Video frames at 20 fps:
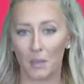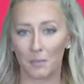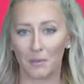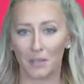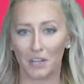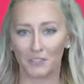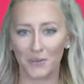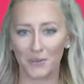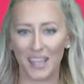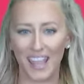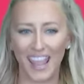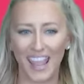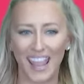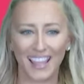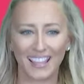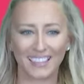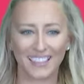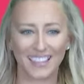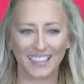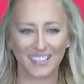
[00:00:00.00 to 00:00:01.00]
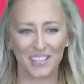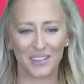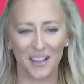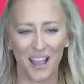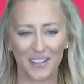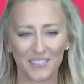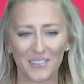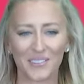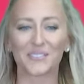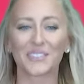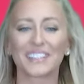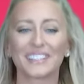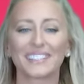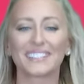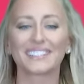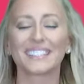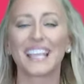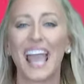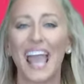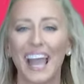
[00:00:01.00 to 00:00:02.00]
But if you can, then you have a
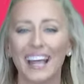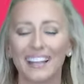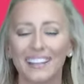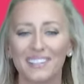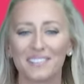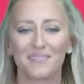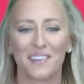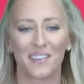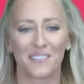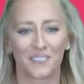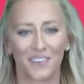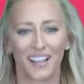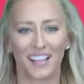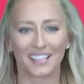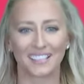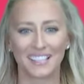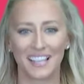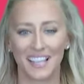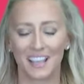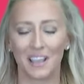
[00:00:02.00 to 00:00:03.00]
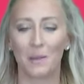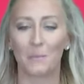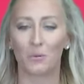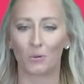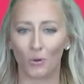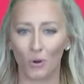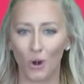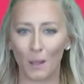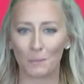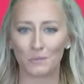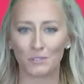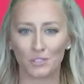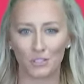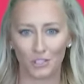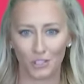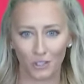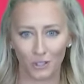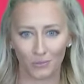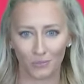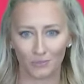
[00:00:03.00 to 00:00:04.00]
real talent, my friend. Props to
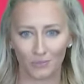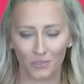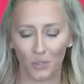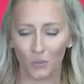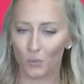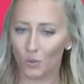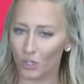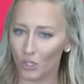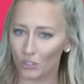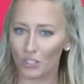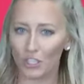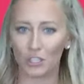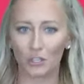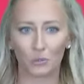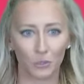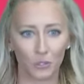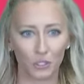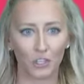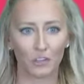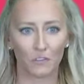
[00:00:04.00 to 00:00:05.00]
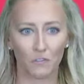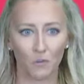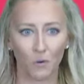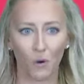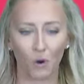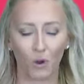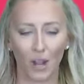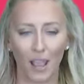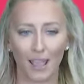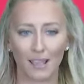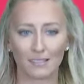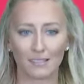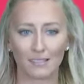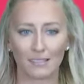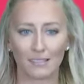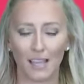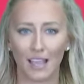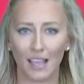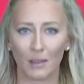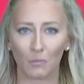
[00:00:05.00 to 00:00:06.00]
you. The word that you're looking for as the
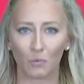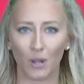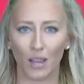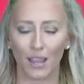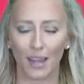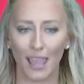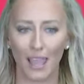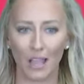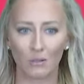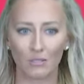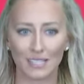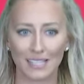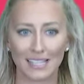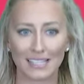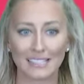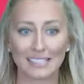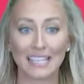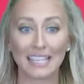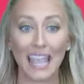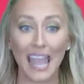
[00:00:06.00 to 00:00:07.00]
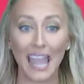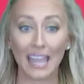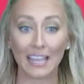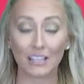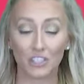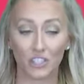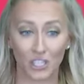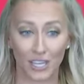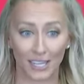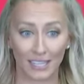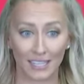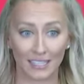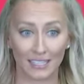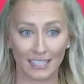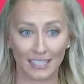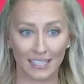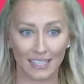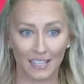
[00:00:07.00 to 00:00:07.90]
time ran out is cadging.